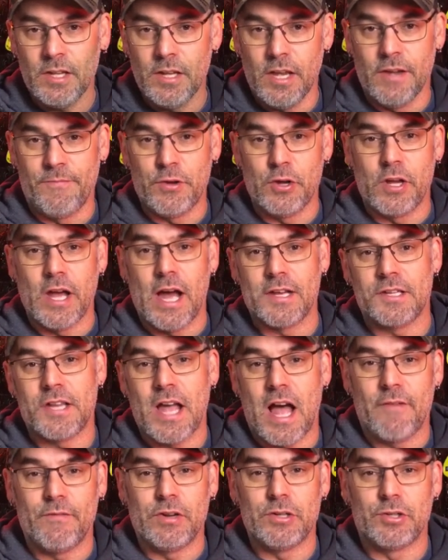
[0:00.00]
If you guys
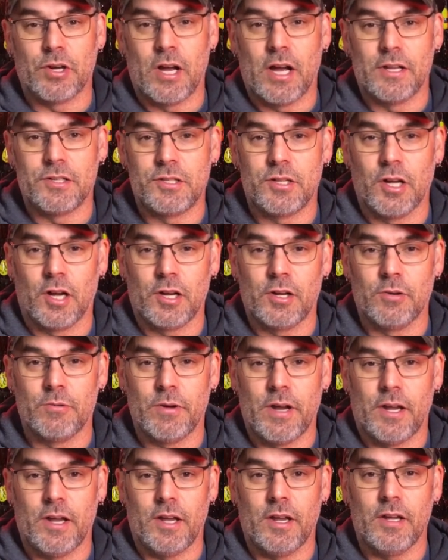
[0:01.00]
haven't tried sucker
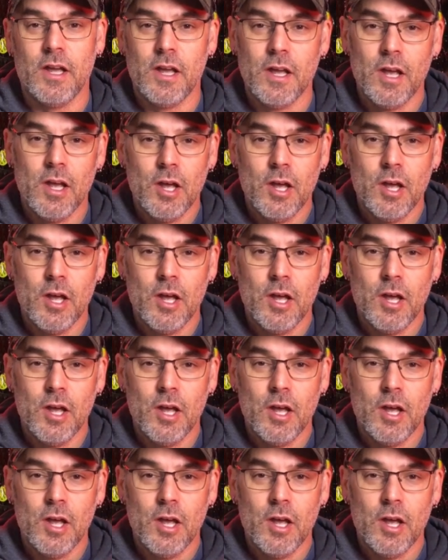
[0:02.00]
rigging,